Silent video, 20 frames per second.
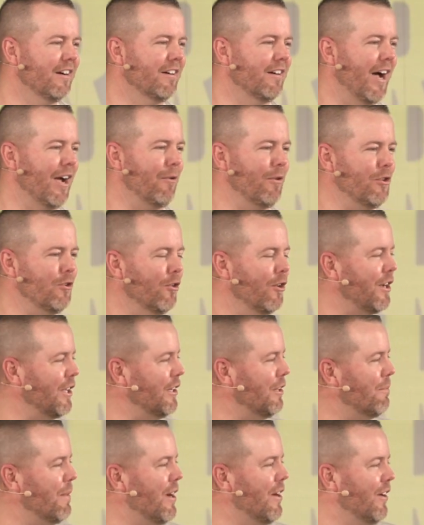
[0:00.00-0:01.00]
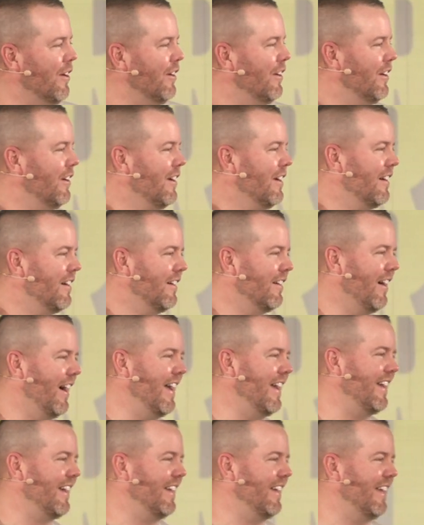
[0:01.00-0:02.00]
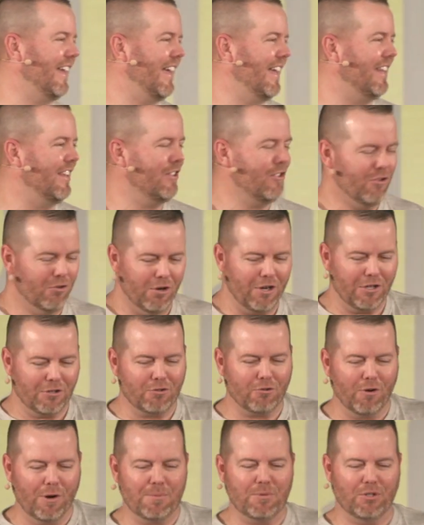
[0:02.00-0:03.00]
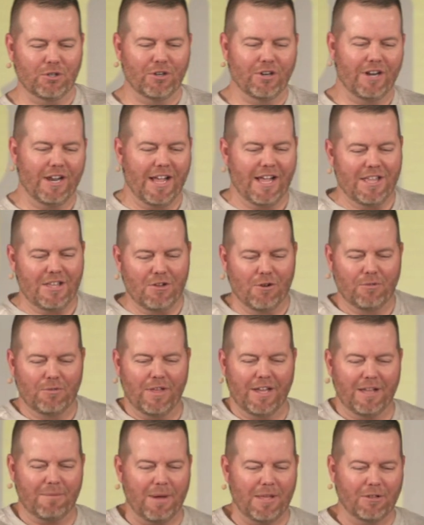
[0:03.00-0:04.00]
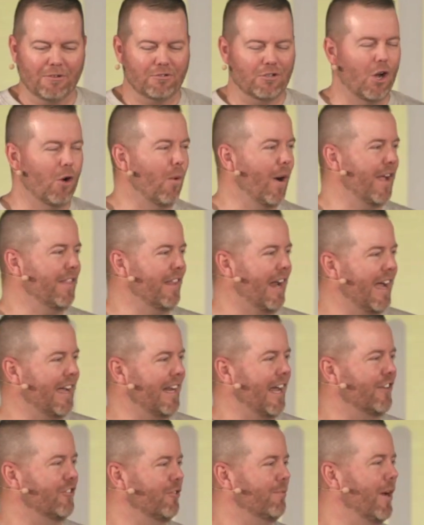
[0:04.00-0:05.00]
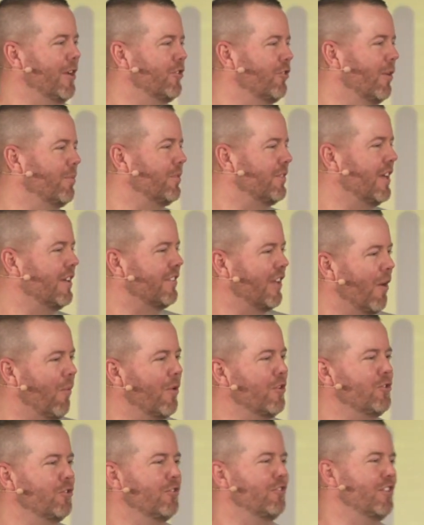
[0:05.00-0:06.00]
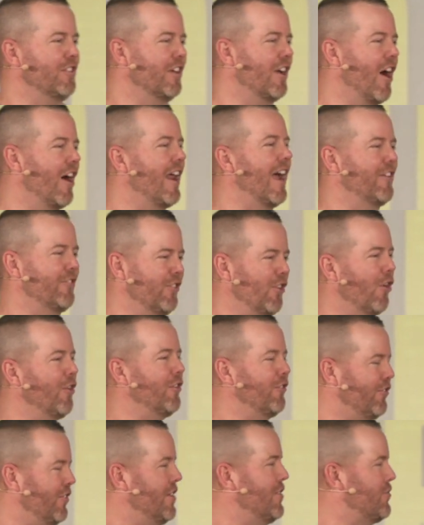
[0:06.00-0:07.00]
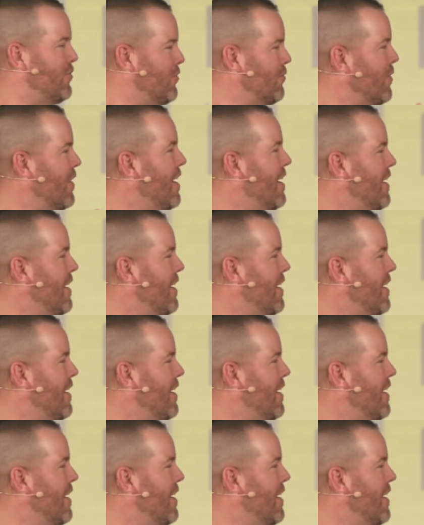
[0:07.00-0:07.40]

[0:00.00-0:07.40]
Like when you look in the mirror, like in you look at Scripture and you're thinking, man, there's no way that I can actually measure up to this. I want you to see that God actually already sees you